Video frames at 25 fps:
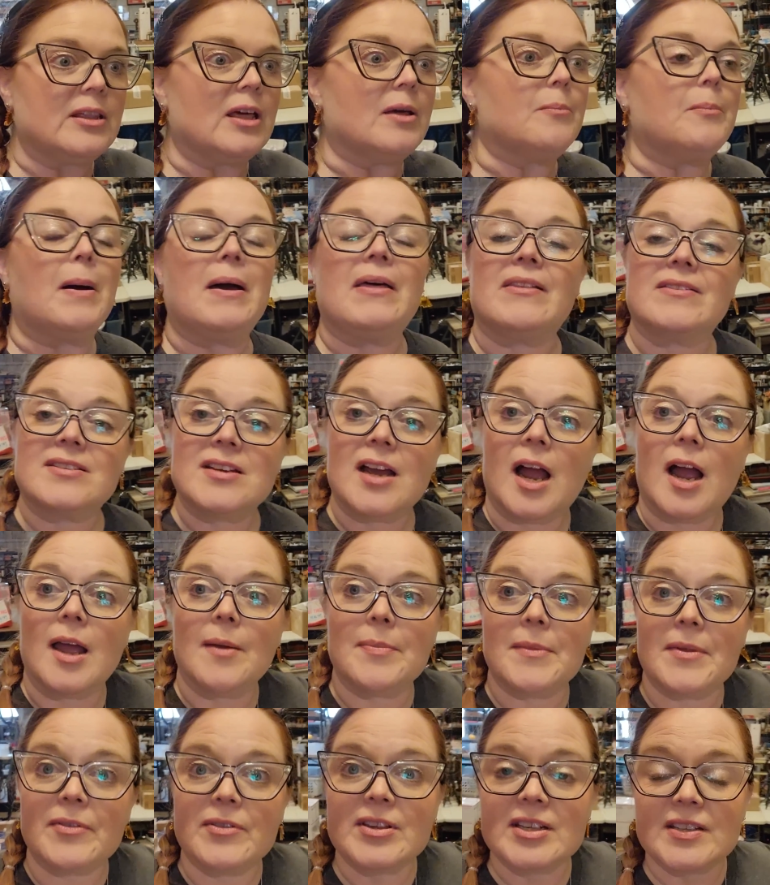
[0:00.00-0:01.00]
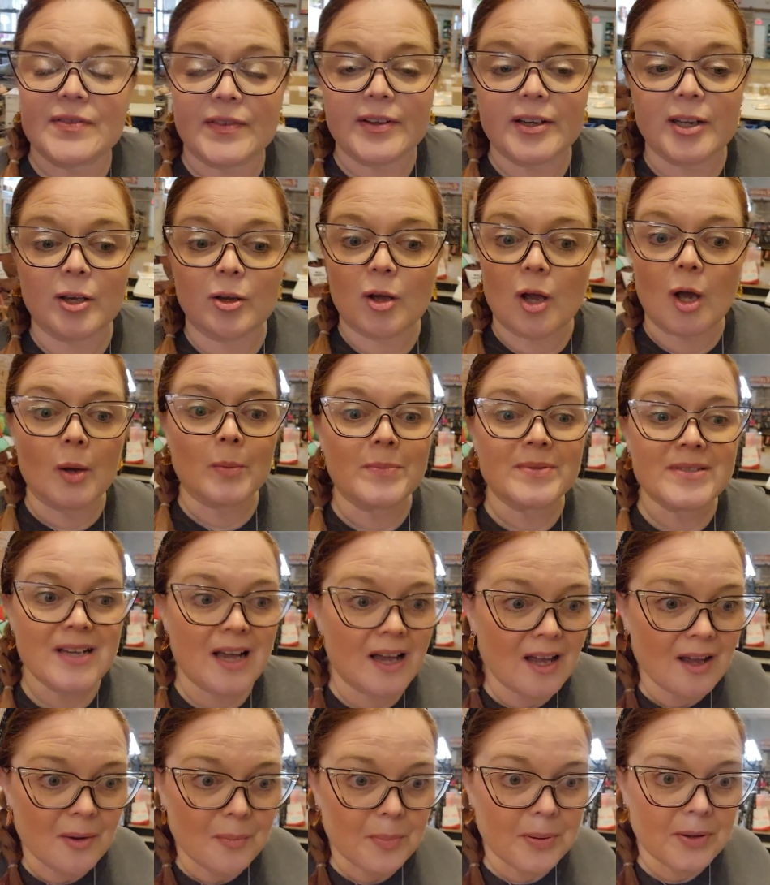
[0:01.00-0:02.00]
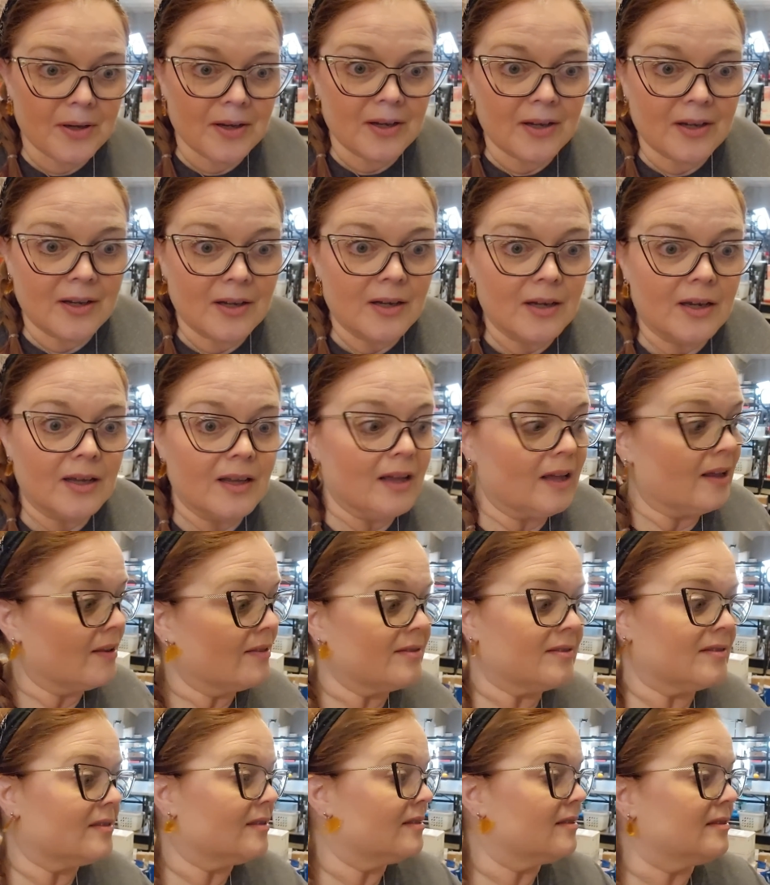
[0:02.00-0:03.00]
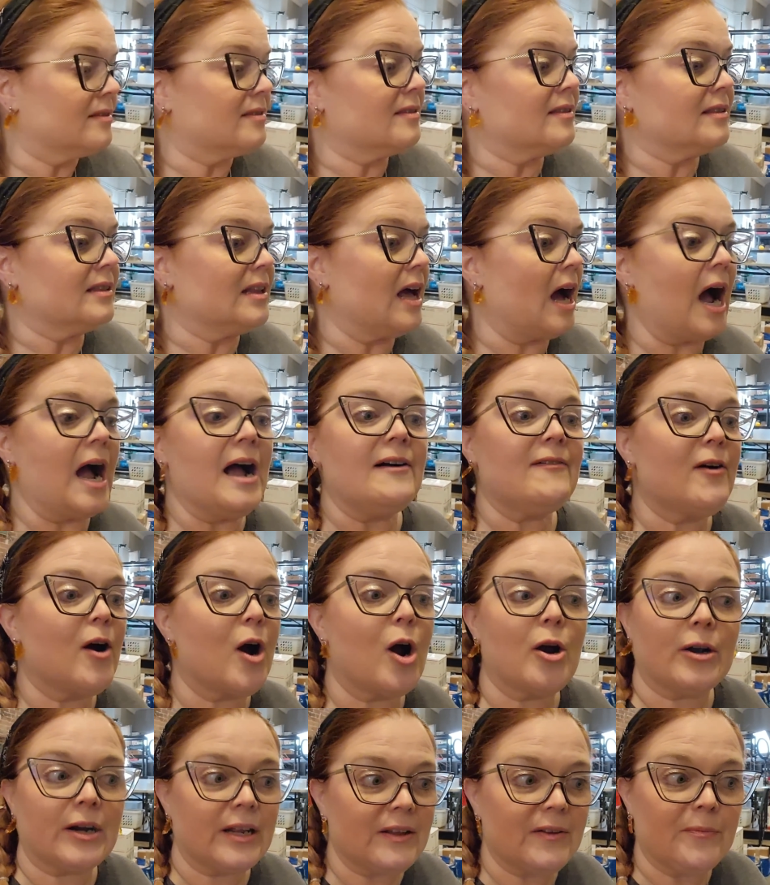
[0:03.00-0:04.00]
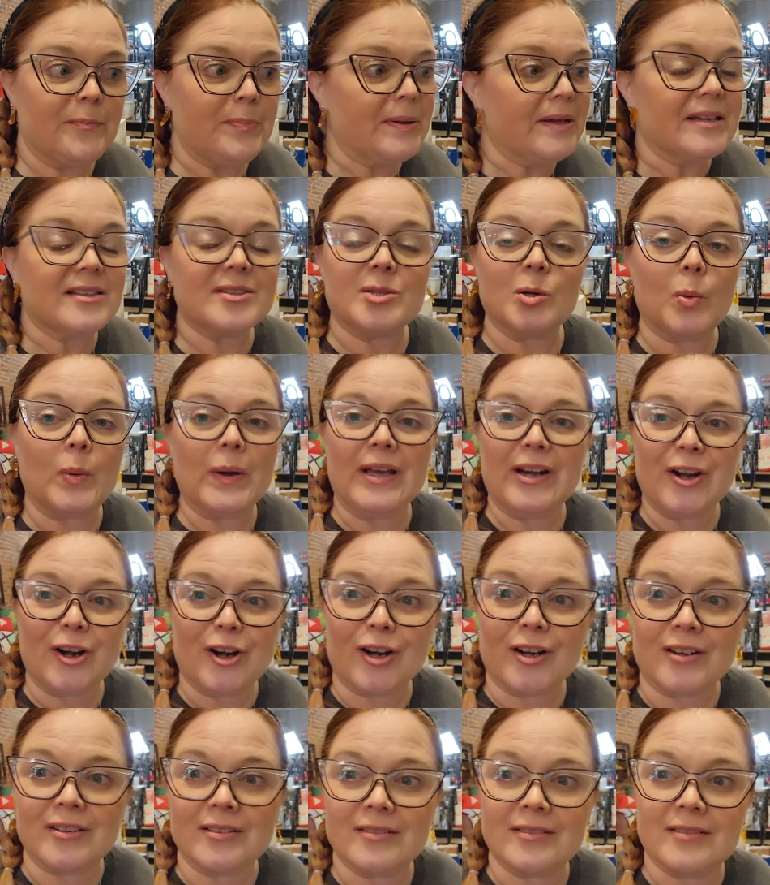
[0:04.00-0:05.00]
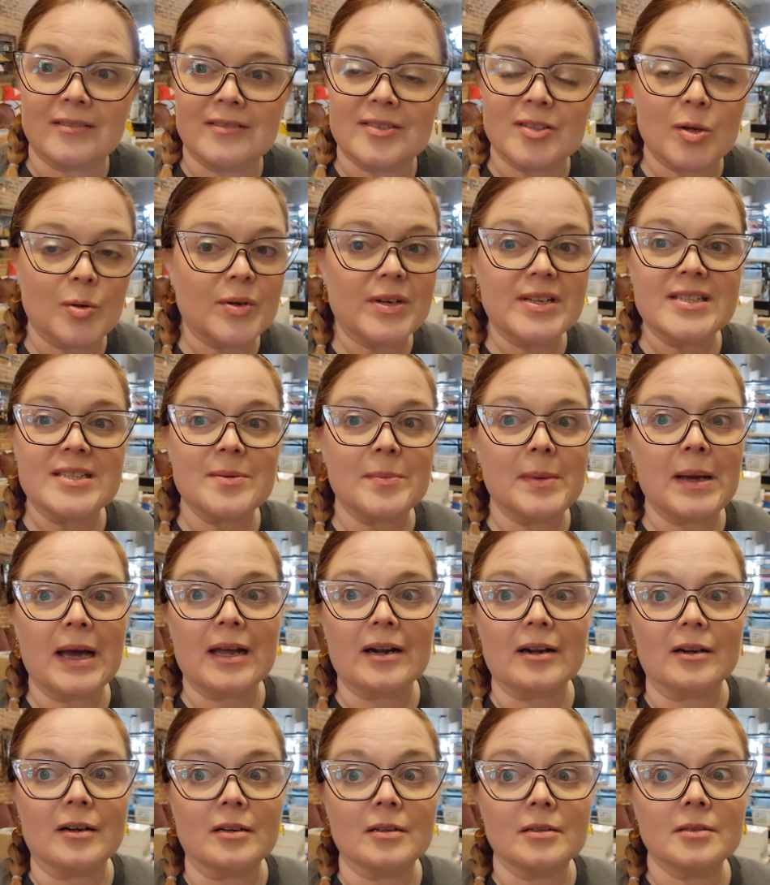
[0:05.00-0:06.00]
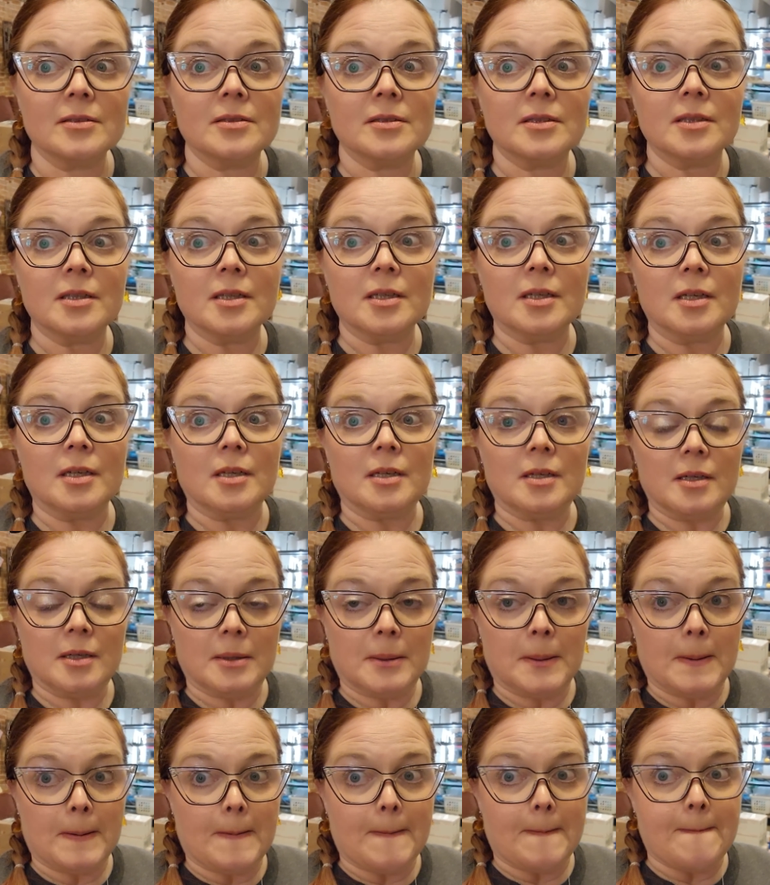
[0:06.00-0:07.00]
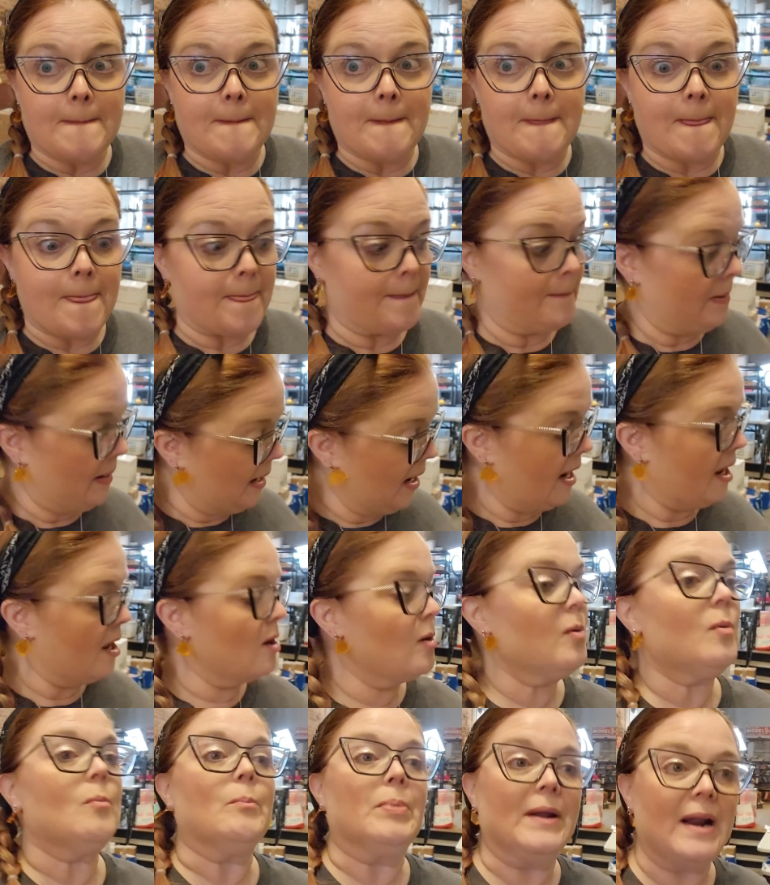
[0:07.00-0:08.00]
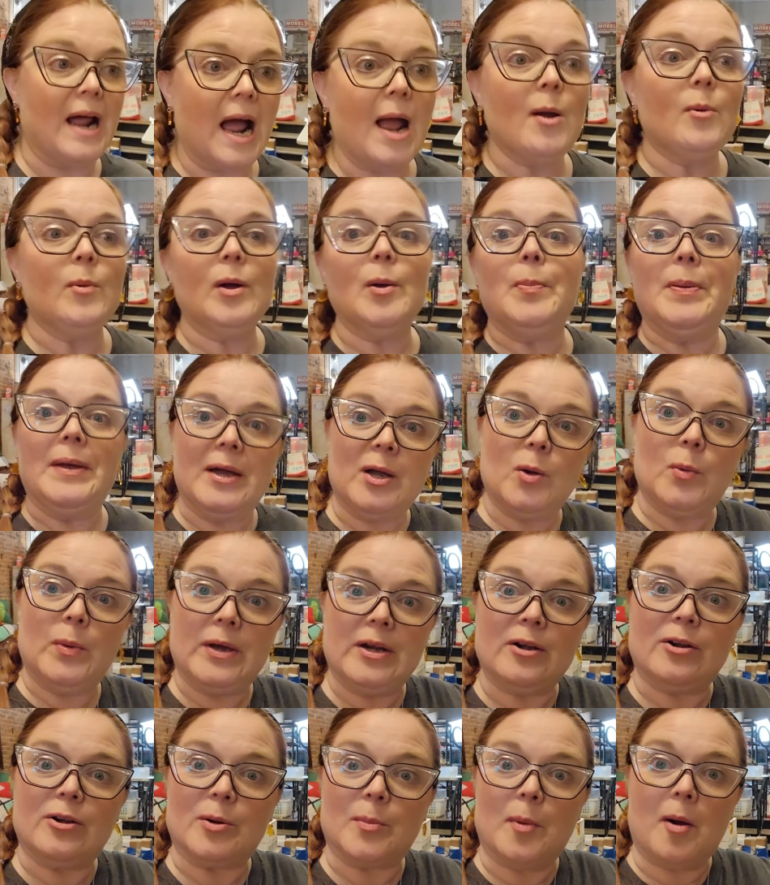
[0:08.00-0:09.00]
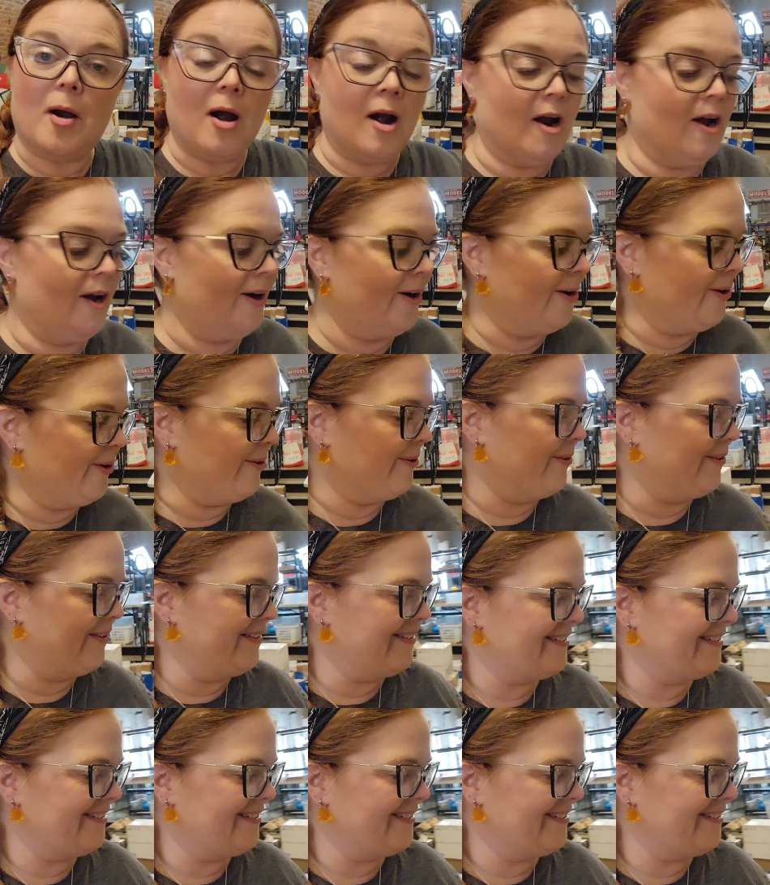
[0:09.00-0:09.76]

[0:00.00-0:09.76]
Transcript: by the time that this video comes up, I've already picked the winner, so it doesn't matter. But I, but I will pick a winner tomorrow.